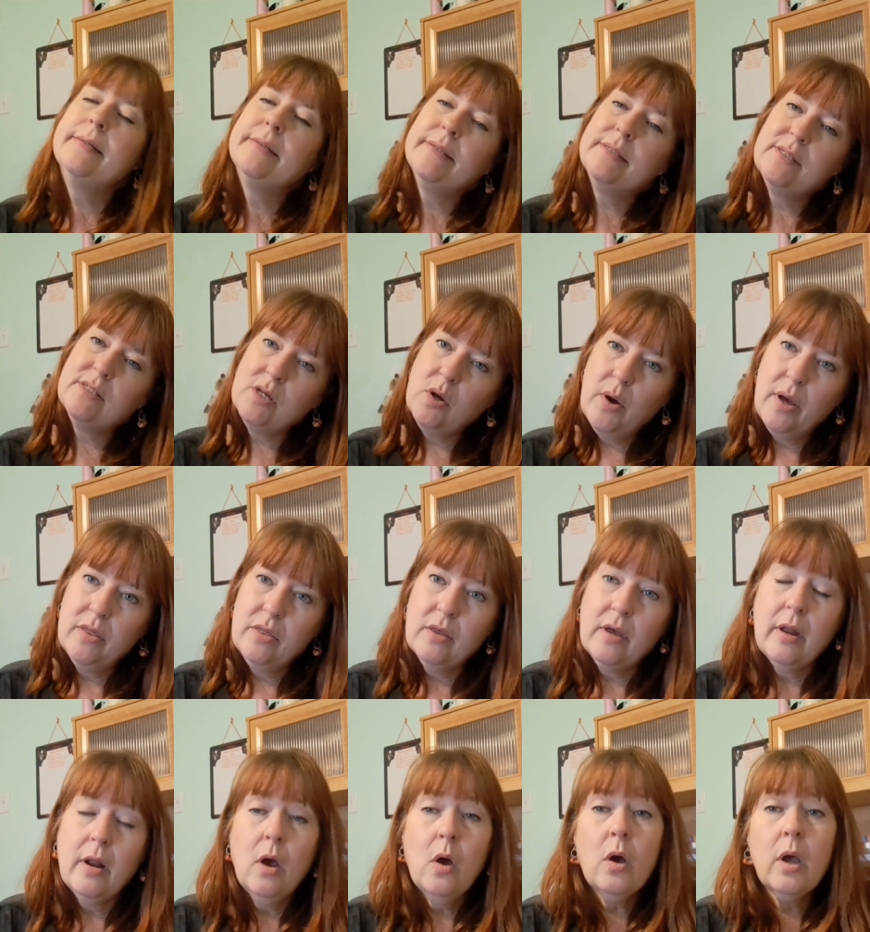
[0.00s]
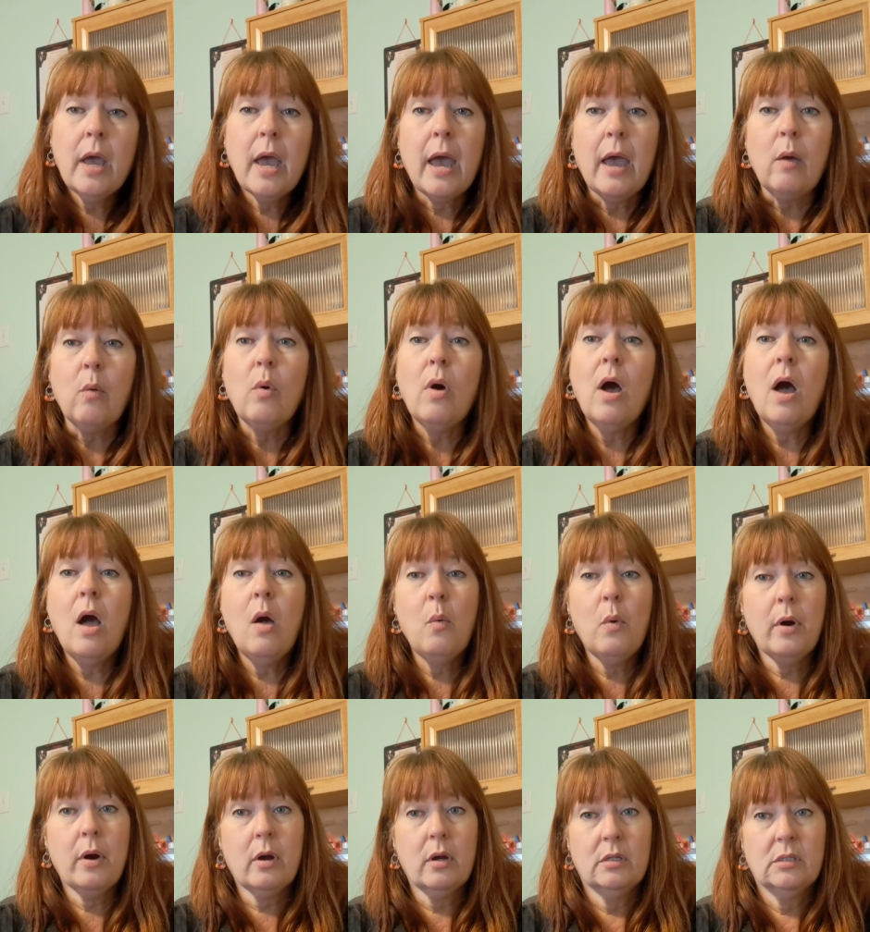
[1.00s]
So I thought, okay, well, I'll
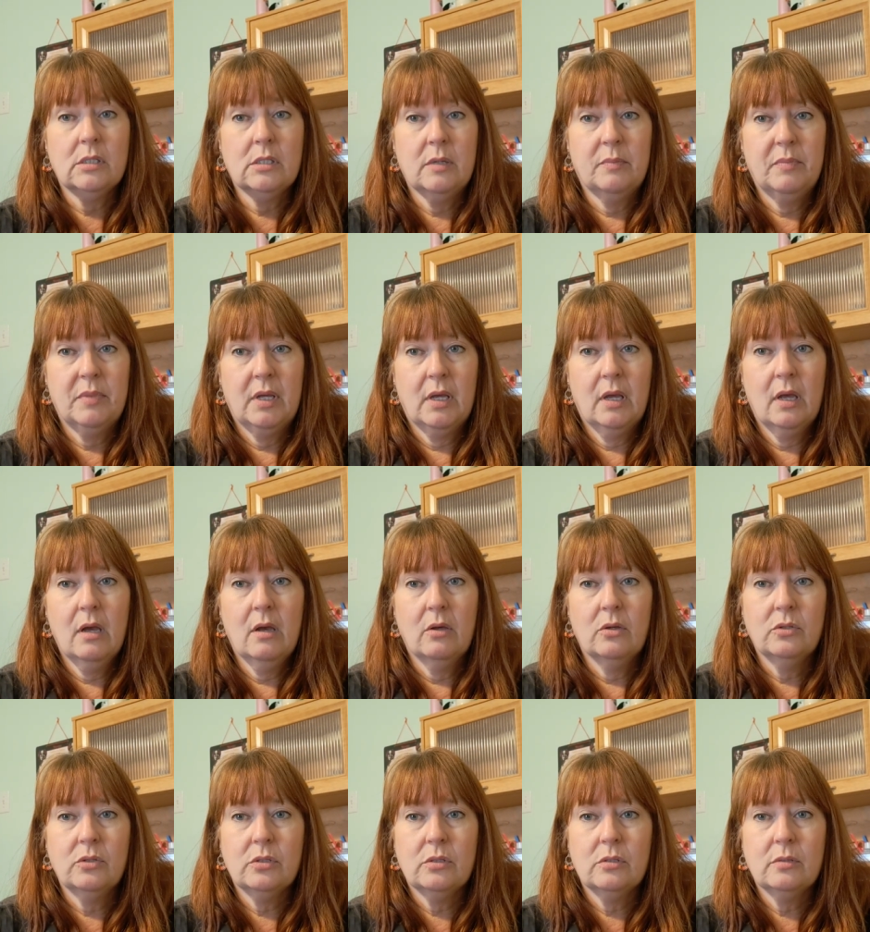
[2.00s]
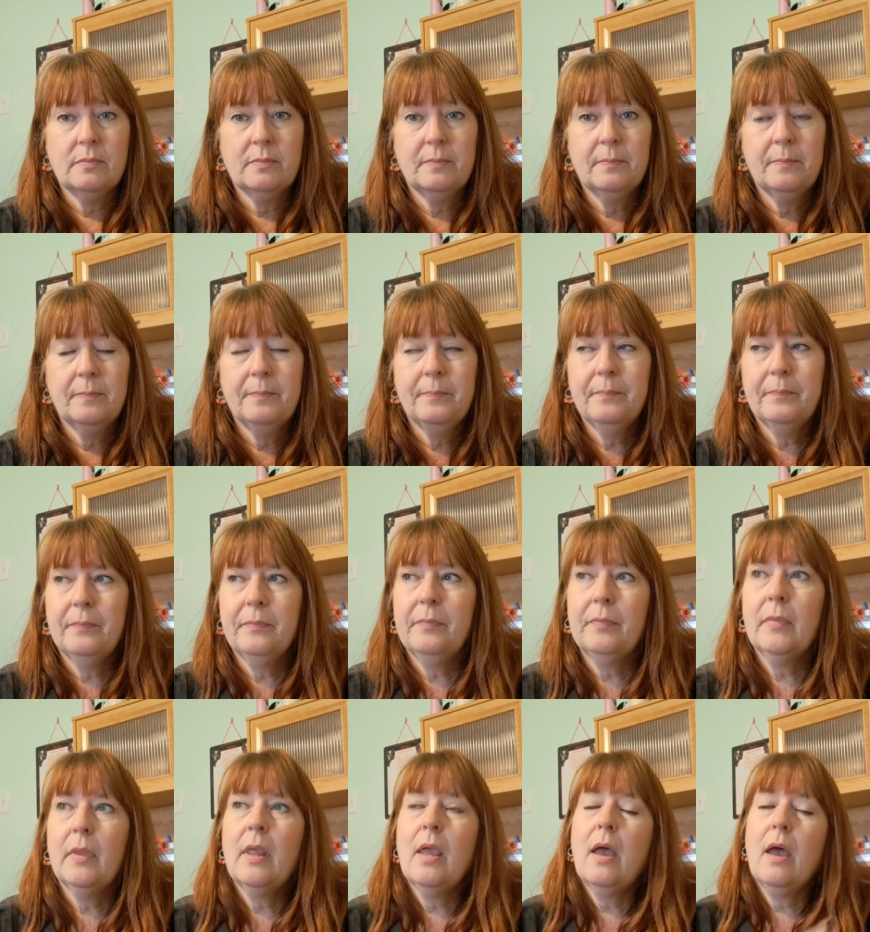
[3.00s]
work on something else.
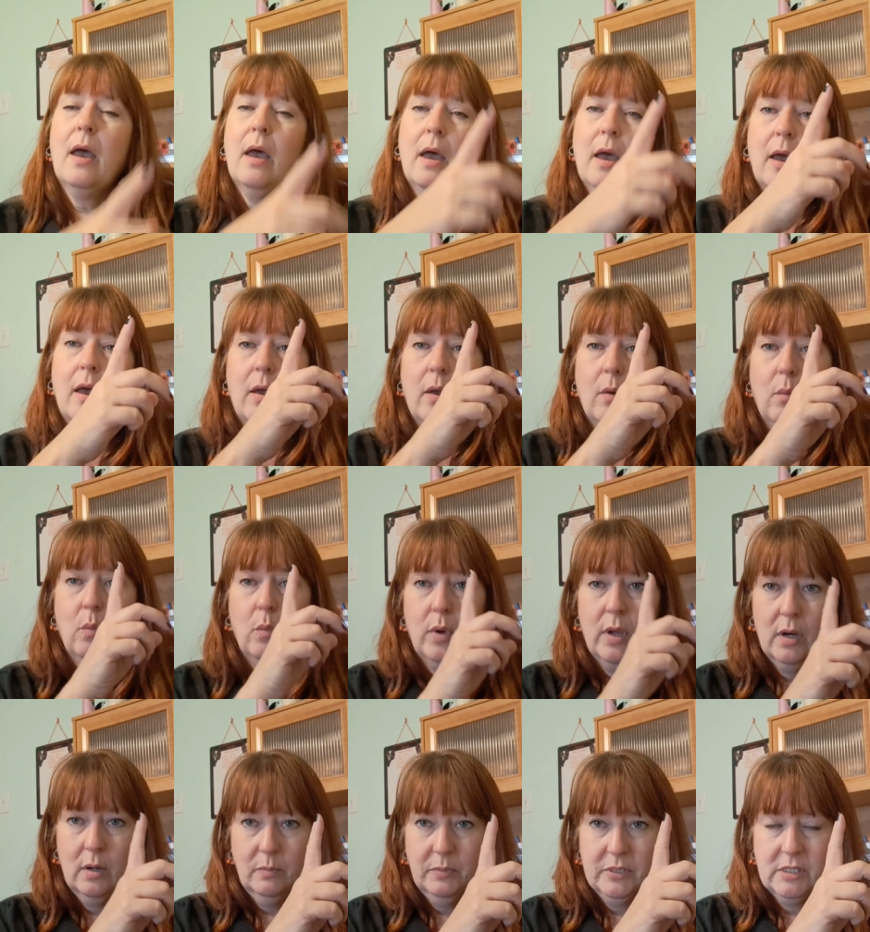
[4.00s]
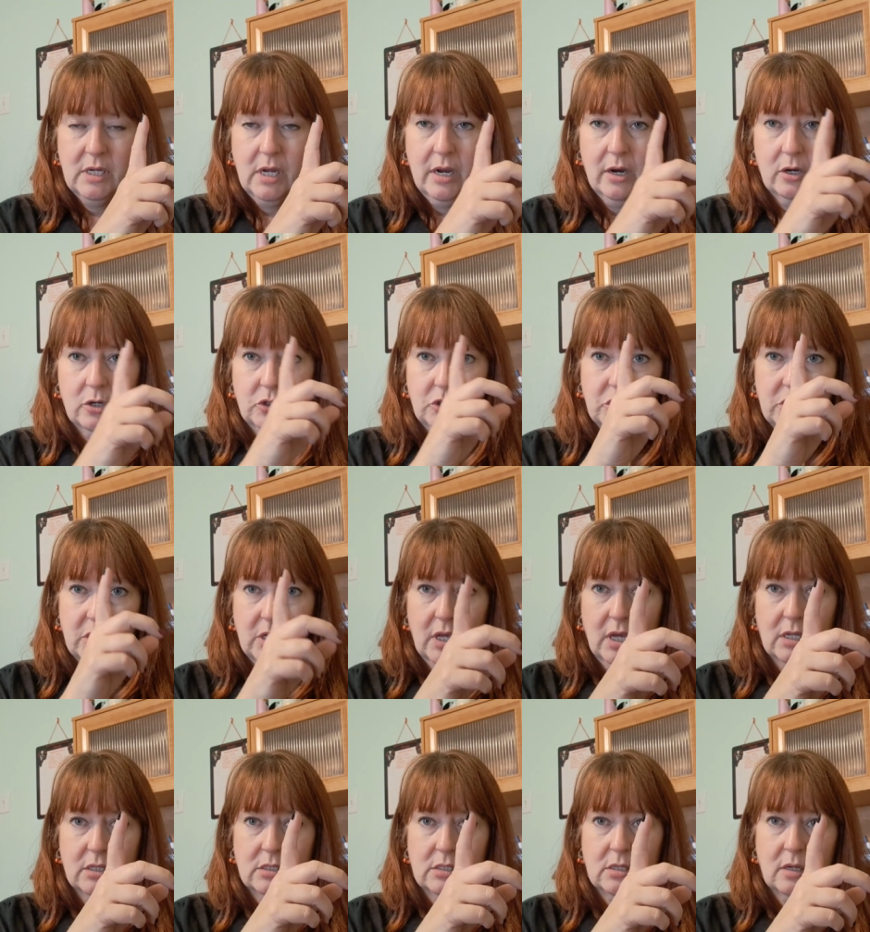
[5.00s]
I went upstairs to
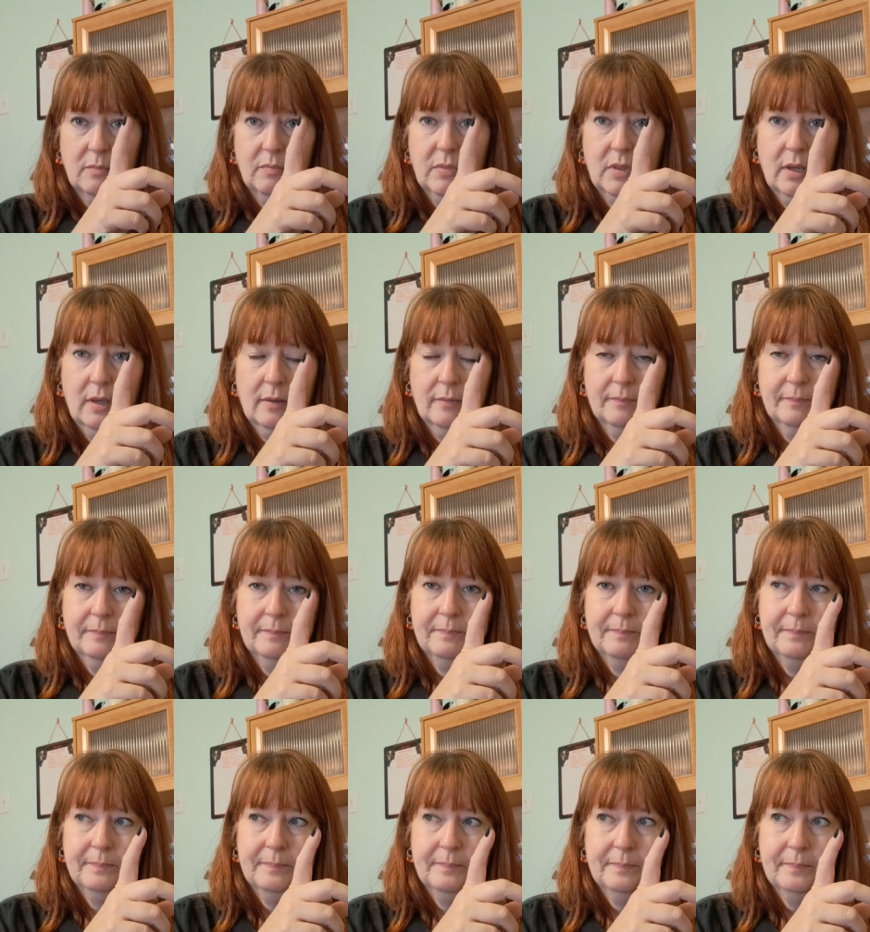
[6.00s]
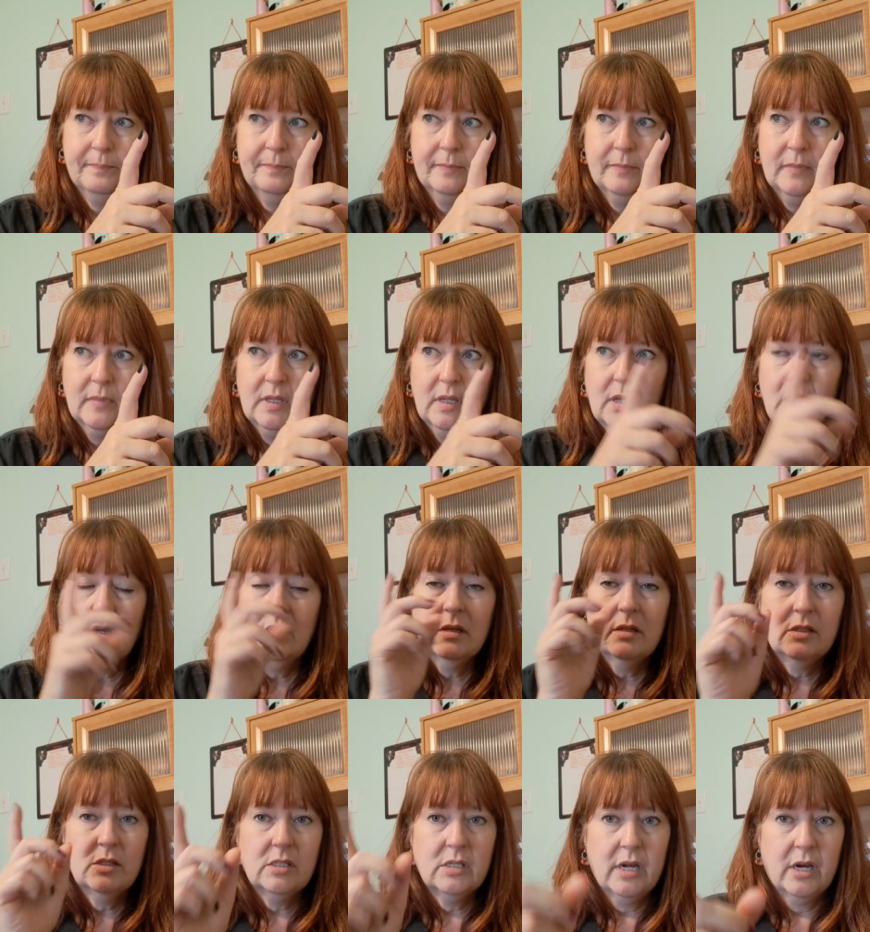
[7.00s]
get something
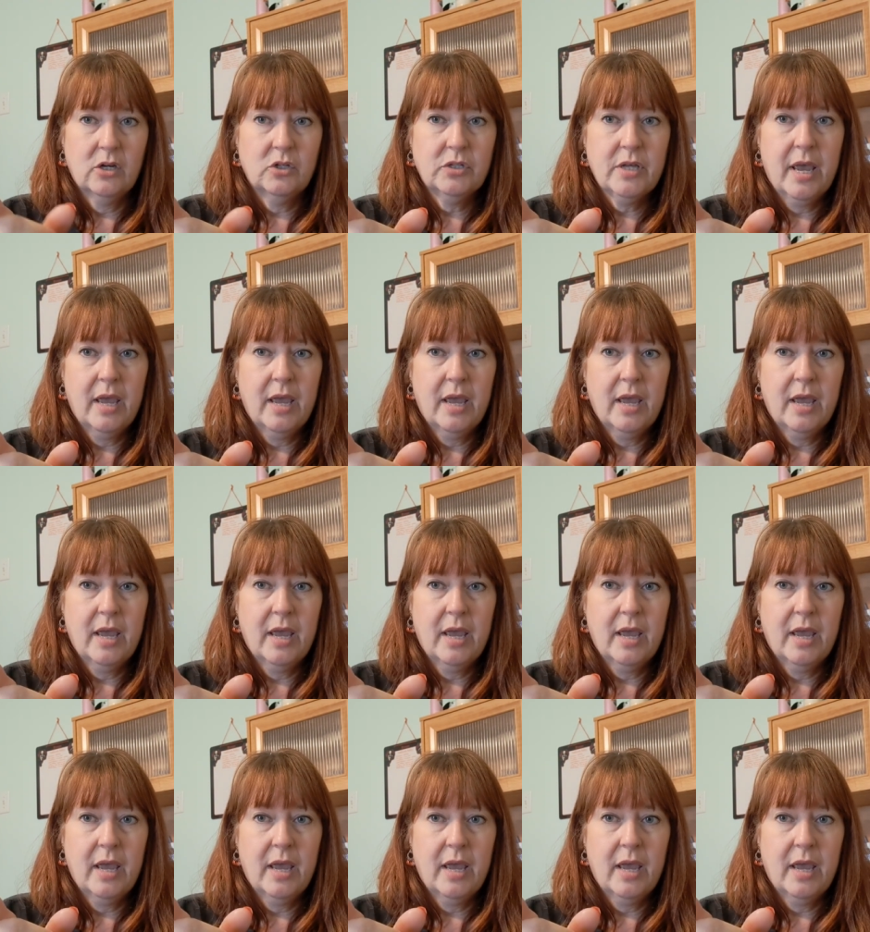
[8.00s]
Stairs